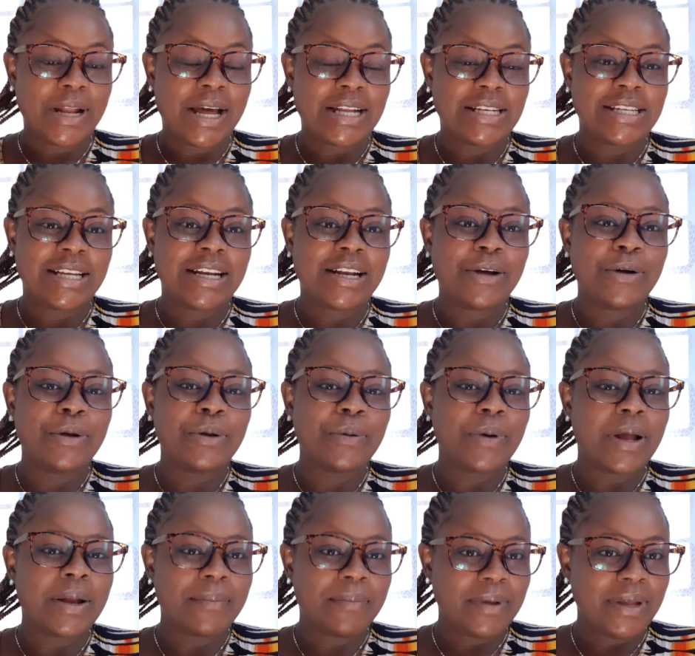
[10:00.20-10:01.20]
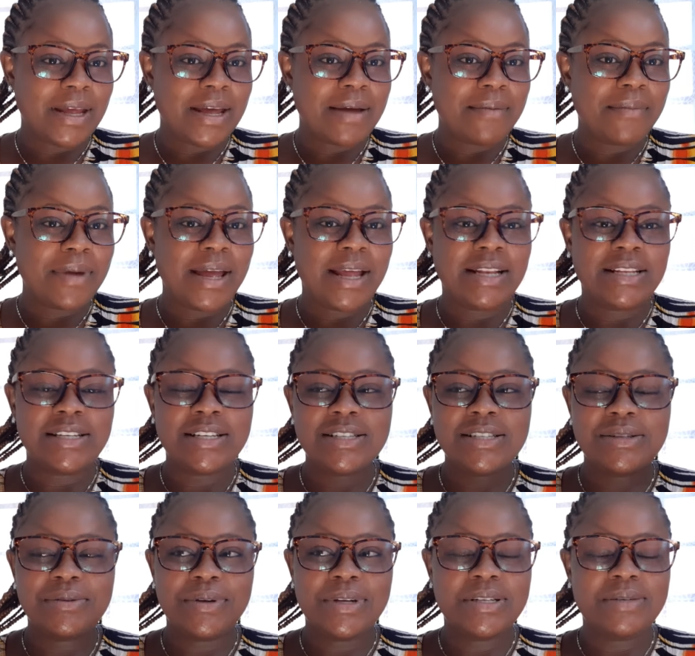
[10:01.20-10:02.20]
at around 1 p.m. and
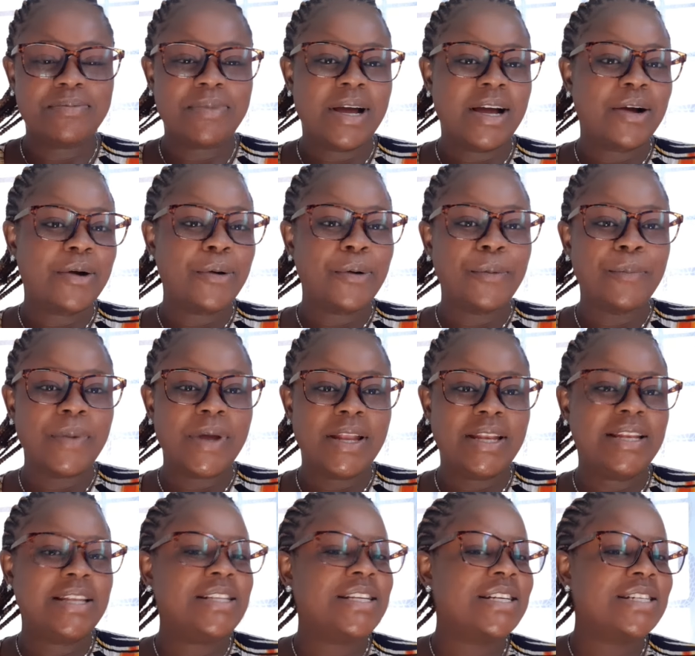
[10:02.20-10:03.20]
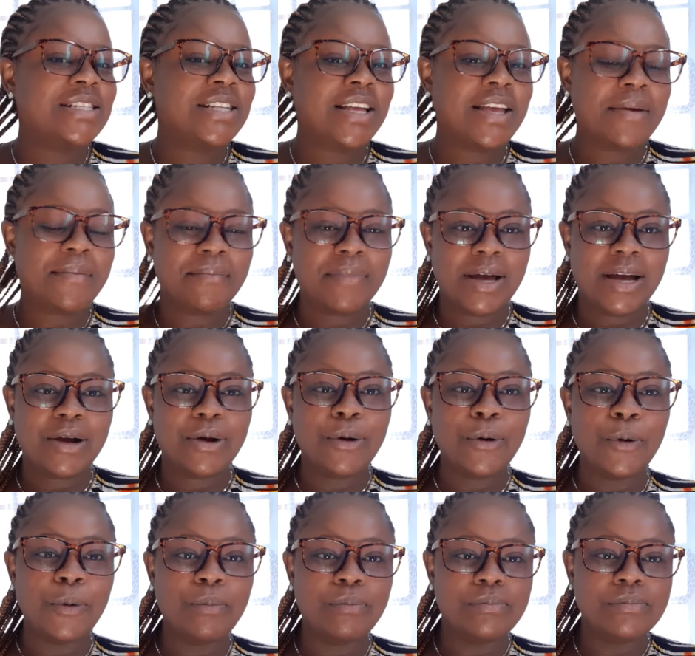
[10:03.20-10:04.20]
just went back home and just came back
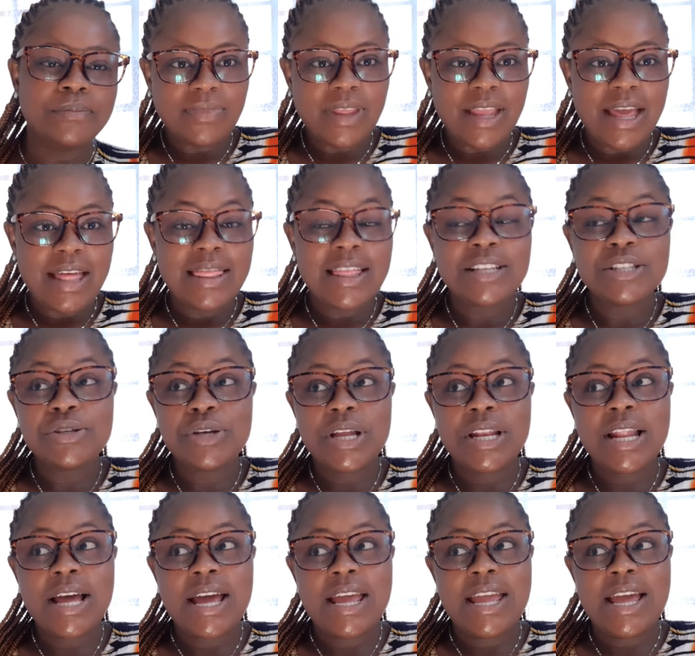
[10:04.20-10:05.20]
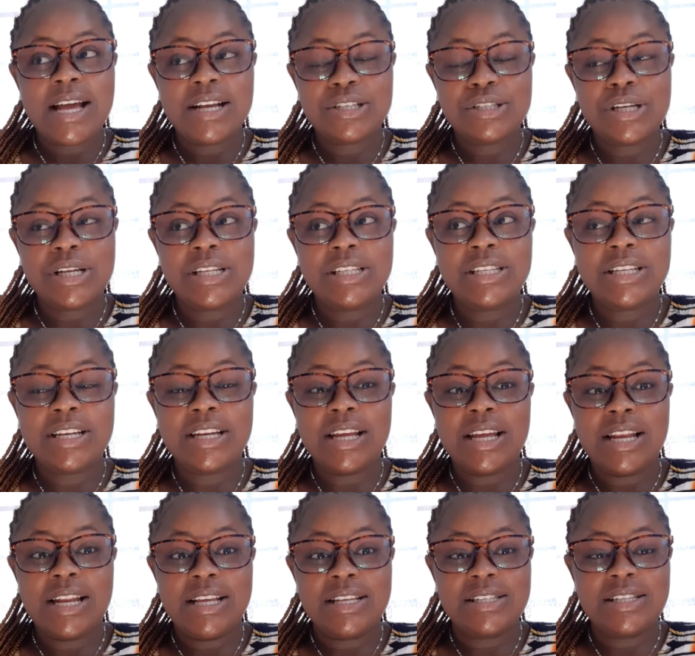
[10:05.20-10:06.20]
home. That's when I actually
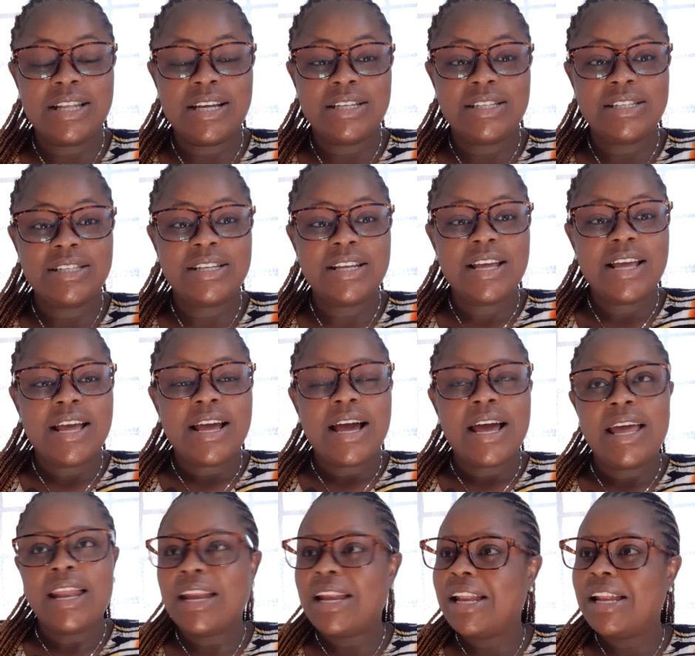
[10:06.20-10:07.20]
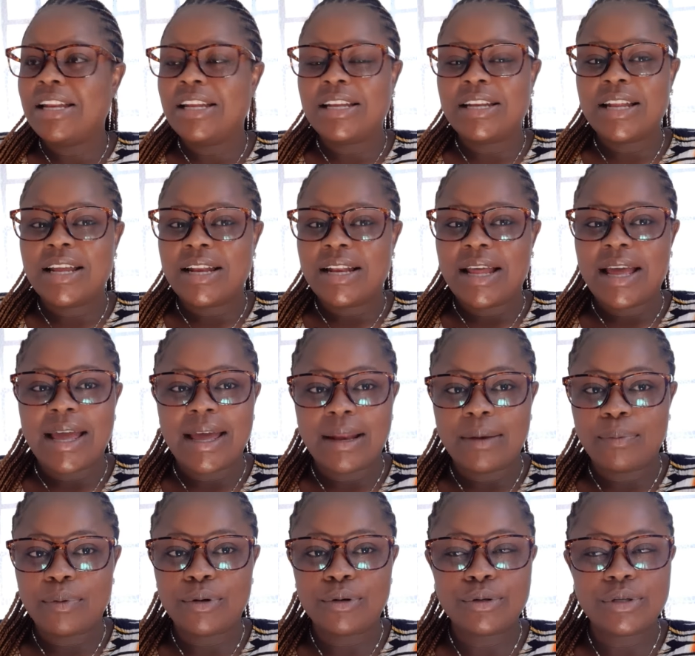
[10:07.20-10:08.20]
realized that I really needed
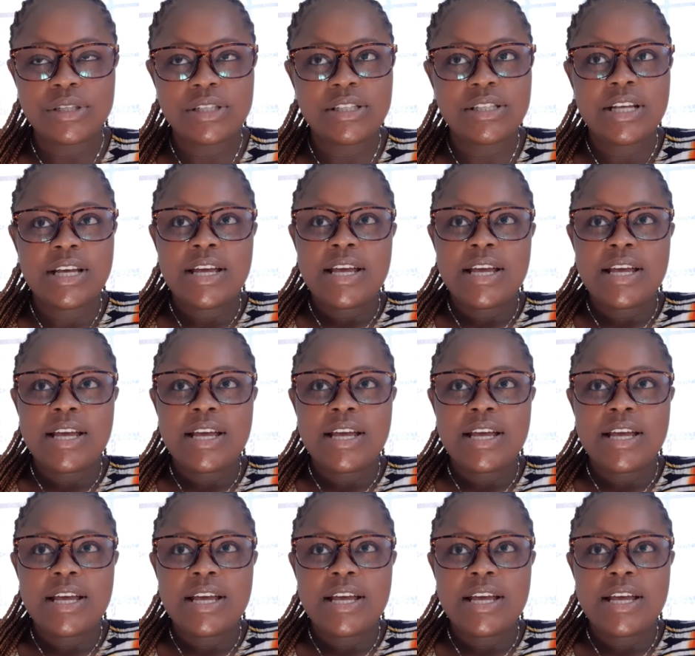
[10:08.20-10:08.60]
help, because